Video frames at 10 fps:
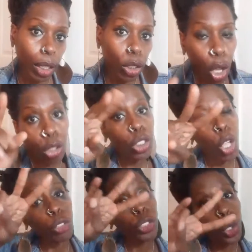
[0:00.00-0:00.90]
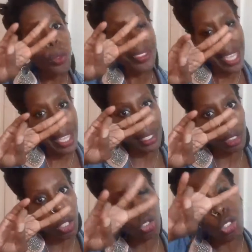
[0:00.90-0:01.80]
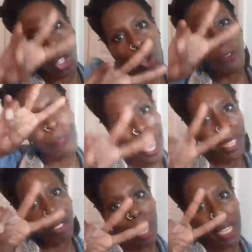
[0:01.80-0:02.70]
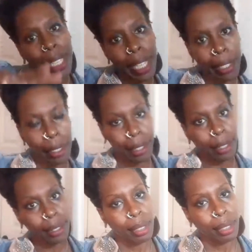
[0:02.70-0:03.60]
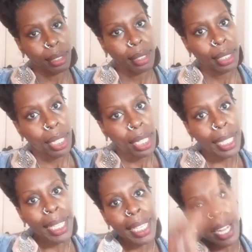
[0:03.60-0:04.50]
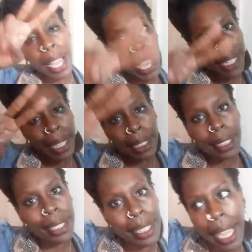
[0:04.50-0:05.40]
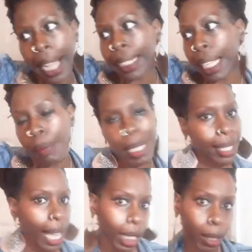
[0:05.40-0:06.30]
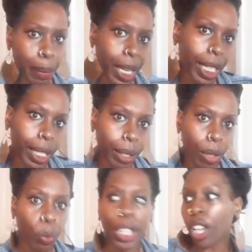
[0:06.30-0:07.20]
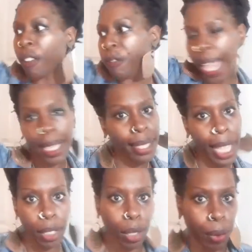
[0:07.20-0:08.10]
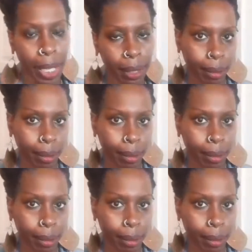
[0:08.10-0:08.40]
Those two things, those two facts right there. They need to add that to the goddamn encyclopedia with your face next to it.